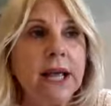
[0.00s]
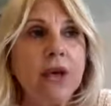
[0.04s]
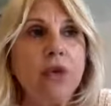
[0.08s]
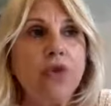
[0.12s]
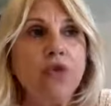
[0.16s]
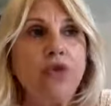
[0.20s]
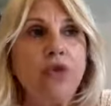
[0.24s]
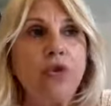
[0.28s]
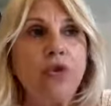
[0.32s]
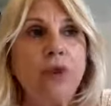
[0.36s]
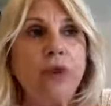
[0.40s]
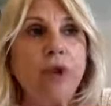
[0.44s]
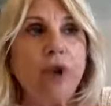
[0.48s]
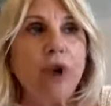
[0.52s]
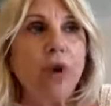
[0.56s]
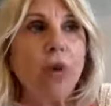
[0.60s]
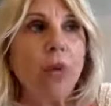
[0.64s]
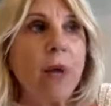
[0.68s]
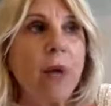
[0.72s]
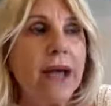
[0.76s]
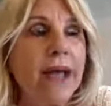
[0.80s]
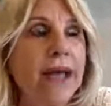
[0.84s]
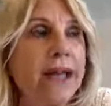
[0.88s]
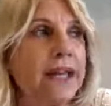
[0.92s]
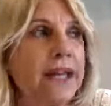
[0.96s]
doing our
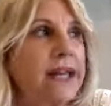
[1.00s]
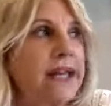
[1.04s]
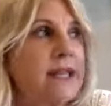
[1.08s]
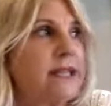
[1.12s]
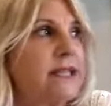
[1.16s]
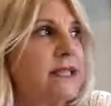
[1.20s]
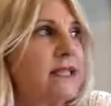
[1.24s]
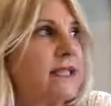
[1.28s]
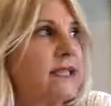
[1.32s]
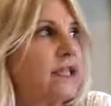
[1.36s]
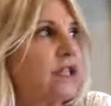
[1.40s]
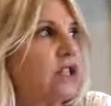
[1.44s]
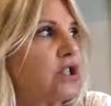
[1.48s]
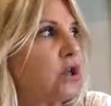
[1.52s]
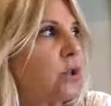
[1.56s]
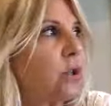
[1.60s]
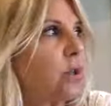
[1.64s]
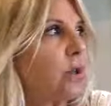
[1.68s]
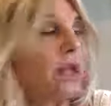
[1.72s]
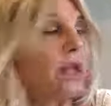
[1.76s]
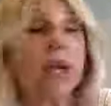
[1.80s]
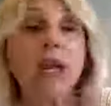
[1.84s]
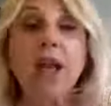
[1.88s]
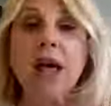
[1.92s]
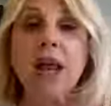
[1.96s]
weddings and
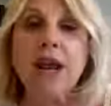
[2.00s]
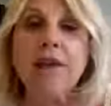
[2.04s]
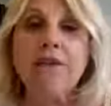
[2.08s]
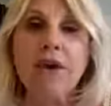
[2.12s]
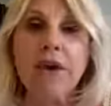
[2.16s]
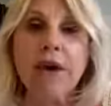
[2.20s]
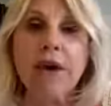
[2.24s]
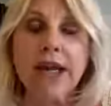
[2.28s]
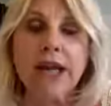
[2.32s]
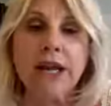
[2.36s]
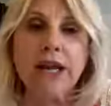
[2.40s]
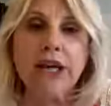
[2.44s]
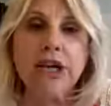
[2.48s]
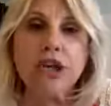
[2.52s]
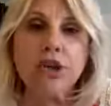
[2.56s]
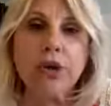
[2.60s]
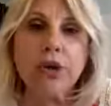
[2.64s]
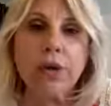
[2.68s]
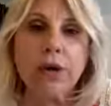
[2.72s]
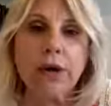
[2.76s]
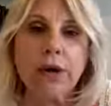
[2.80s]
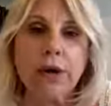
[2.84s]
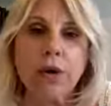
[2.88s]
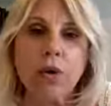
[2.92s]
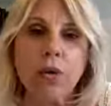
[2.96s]
doing a lot of our
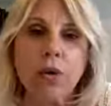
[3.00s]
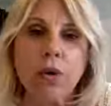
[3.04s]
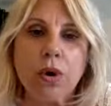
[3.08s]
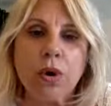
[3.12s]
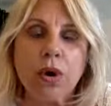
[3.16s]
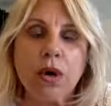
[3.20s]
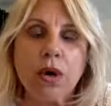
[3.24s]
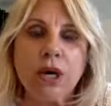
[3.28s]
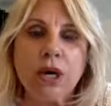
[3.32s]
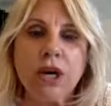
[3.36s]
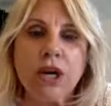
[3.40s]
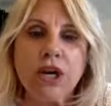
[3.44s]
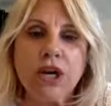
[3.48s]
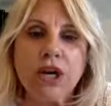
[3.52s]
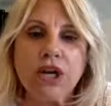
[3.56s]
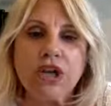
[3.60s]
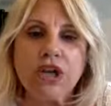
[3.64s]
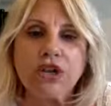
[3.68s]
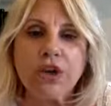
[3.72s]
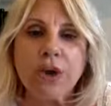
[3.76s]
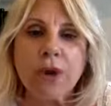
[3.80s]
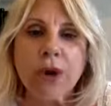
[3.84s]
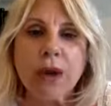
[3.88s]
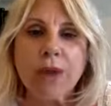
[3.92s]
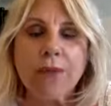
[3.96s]
editorial work.
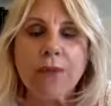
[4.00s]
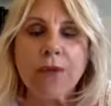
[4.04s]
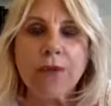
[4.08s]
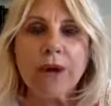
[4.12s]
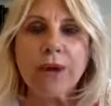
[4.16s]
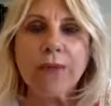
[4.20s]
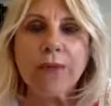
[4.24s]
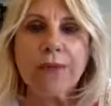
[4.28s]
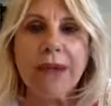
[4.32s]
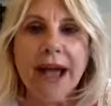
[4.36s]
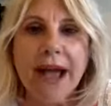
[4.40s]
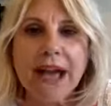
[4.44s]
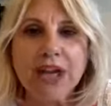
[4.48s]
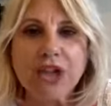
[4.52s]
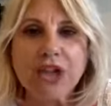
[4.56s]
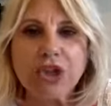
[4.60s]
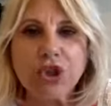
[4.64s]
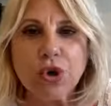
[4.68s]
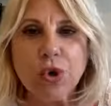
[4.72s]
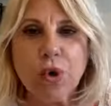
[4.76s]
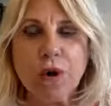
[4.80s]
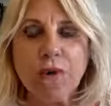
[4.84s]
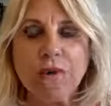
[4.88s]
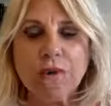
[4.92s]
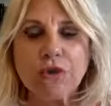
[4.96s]
So I'm going to pass
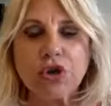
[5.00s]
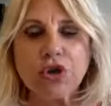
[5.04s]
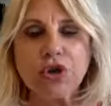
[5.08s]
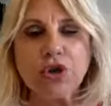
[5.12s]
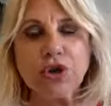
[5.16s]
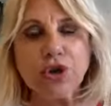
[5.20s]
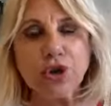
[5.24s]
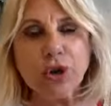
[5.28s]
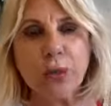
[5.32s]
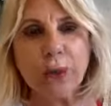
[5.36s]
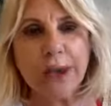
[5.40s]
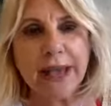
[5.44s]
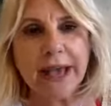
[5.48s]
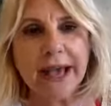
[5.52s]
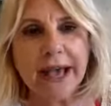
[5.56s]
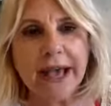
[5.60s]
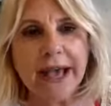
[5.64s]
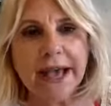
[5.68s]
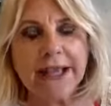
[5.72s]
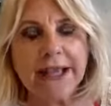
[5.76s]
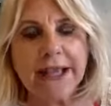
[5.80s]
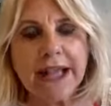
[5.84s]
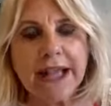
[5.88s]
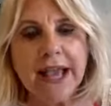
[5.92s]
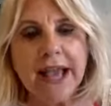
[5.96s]
you over to
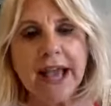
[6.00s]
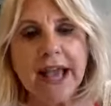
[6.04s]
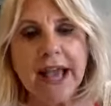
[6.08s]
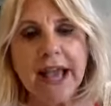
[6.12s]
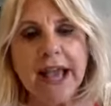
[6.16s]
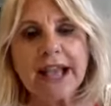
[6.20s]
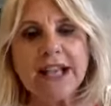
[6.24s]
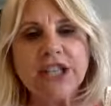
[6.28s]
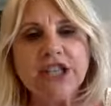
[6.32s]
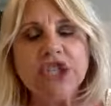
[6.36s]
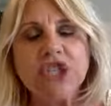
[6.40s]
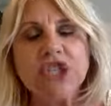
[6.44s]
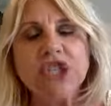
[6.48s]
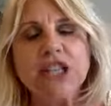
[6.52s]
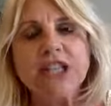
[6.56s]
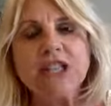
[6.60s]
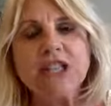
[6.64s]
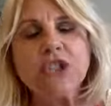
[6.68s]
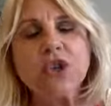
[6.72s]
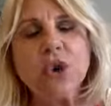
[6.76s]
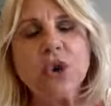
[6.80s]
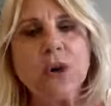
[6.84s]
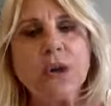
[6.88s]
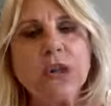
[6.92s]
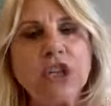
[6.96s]
Luann, and she's
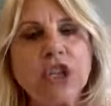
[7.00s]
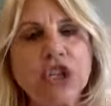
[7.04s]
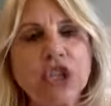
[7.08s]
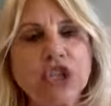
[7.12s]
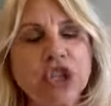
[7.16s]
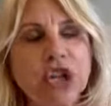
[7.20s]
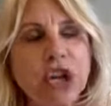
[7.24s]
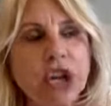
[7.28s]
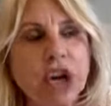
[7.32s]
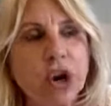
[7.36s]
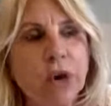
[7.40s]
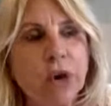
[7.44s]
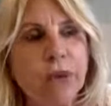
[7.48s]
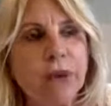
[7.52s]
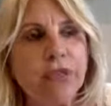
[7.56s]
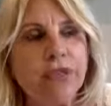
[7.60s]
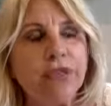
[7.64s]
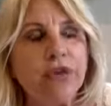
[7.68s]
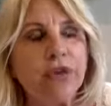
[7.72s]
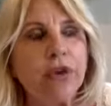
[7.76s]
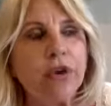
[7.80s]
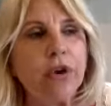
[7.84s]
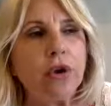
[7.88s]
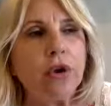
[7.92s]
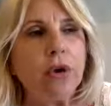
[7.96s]
going to share with
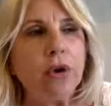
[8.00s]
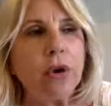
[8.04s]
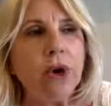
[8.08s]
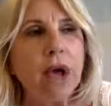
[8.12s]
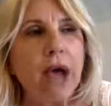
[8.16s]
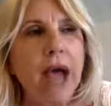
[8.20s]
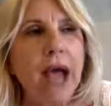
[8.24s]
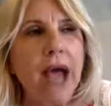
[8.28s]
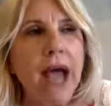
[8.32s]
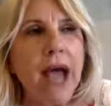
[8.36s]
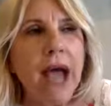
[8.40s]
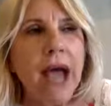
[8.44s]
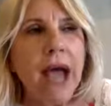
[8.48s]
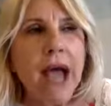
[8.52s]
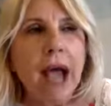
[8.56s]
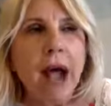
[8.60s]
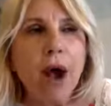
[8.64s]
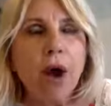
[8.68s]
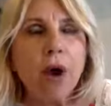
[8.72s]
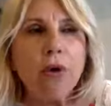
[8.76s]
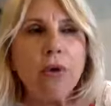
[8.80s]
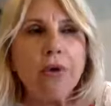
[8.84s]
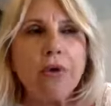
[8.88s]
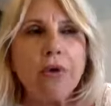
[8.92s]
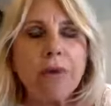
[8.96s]
you
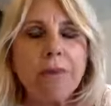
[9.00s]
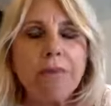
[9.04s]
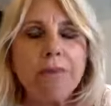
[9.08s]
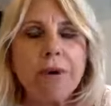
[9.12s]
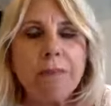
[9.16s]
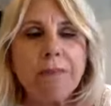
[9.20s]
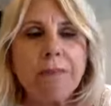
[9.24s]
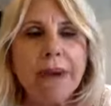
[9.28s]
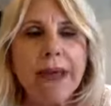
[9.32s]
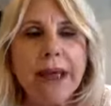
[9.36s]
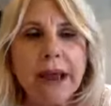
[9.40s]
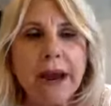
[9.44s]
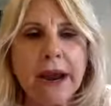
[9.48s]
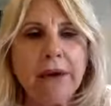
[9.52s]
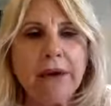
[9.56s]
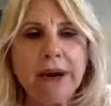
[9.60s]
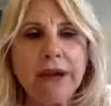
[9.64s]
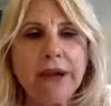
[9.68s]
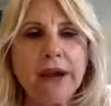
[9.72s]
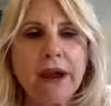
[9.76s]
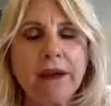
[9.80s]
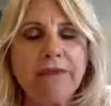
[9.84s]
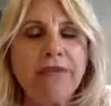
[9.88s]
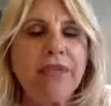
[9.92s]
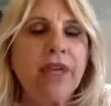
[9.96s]
how the
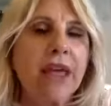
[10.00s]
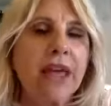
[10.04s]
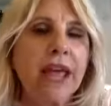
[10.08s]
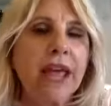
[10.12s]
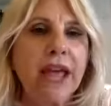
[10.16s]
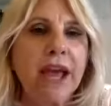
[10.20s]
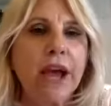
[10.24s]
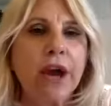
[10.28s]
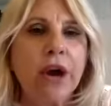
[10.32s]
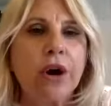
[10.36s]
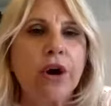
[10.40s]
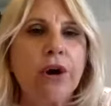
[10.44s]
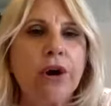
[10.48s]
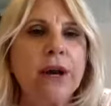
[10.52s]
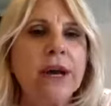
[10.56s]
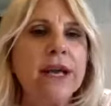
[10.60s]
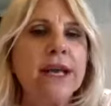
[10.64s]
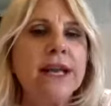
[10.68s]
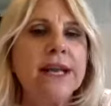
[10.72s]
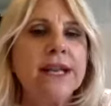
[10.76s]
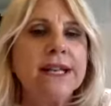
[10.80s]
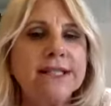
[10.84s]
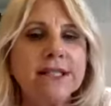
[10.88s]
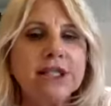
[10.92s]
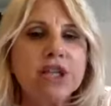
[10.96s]
preparing of the hair
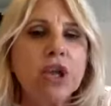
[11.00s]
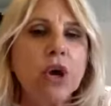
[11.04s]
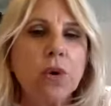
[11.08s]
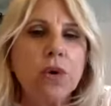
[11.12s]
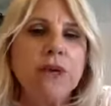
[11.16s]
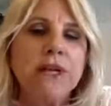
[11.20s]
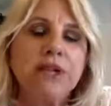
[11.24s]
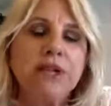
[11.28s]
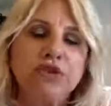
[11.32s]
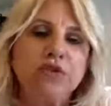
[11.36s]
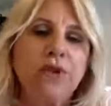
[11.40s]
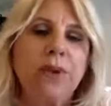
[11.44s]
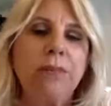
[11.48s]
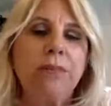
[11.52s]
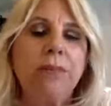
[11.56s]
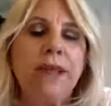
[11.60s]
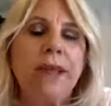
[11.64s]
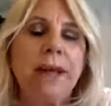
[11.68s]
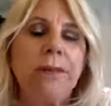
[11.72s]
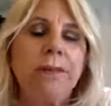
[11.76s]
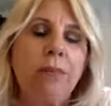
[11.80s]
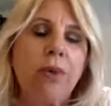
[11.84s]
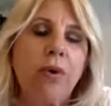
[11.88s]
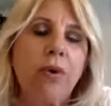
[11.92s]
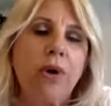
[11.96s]
is so extremely
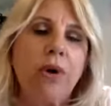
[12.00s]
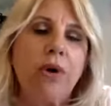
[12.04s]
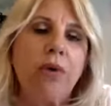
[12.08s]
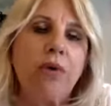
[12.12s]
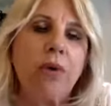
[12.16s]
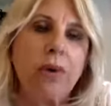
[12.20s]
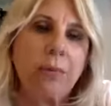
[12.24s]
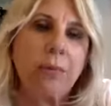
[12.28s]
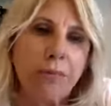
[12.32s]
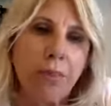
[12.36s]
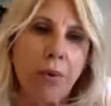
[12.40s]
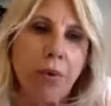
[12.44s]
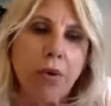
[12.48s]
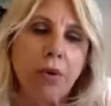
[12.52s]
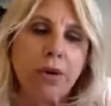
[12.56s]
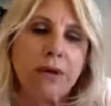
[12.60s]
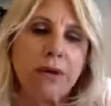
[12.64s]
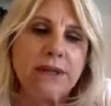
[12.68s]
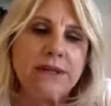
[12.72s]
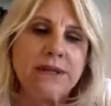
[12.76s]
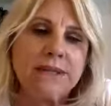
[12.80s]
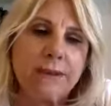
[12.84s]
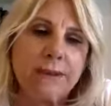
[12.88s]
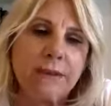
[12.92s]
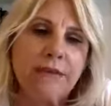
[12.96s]

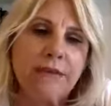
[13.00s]
important. Some of